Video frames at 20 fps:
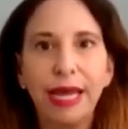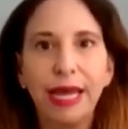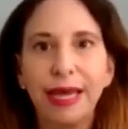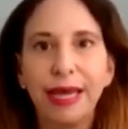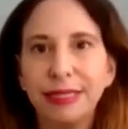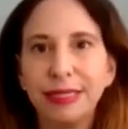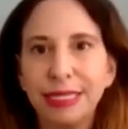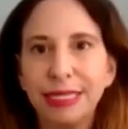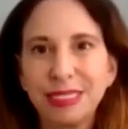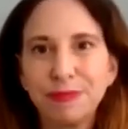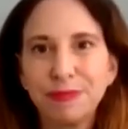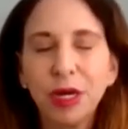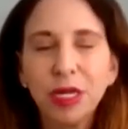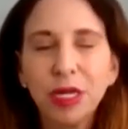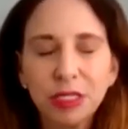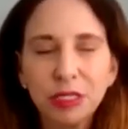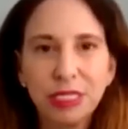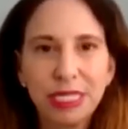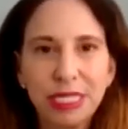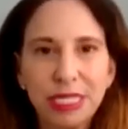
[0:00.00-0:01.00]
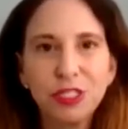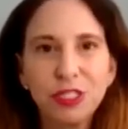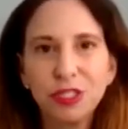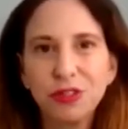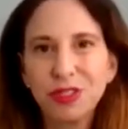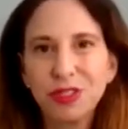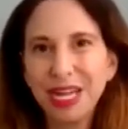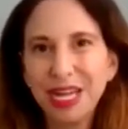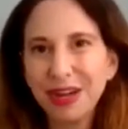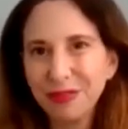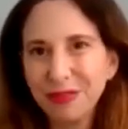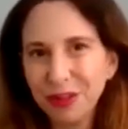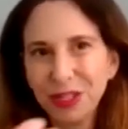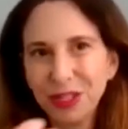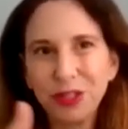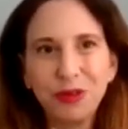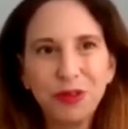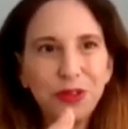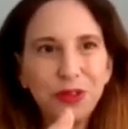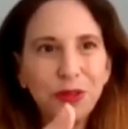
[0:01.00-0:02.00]
And it's easier than ever.
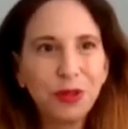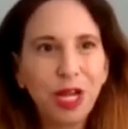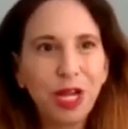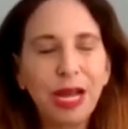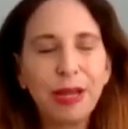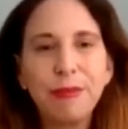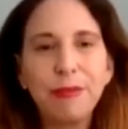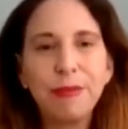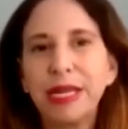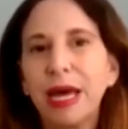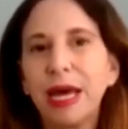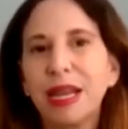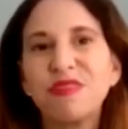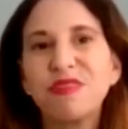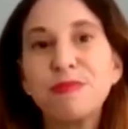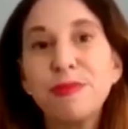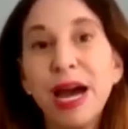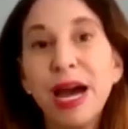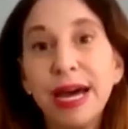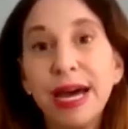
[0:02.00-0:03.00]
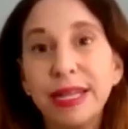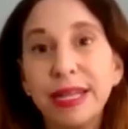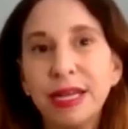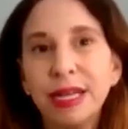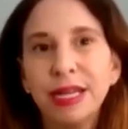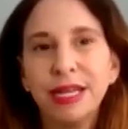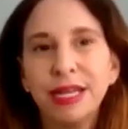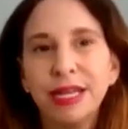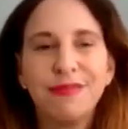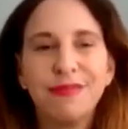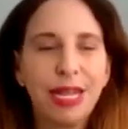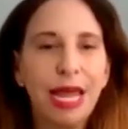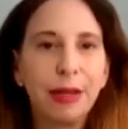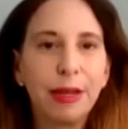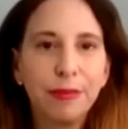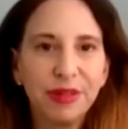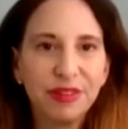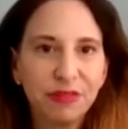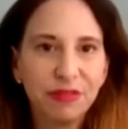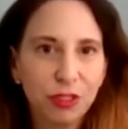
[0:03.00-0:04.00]
You and I might not have met if it hadn't
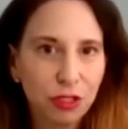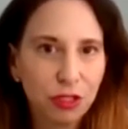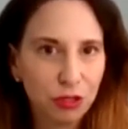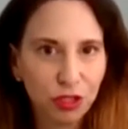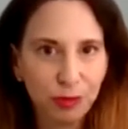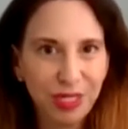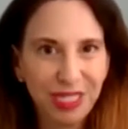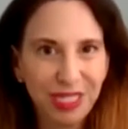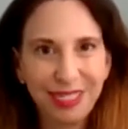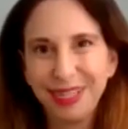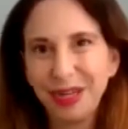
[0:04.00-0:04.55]
been for social media,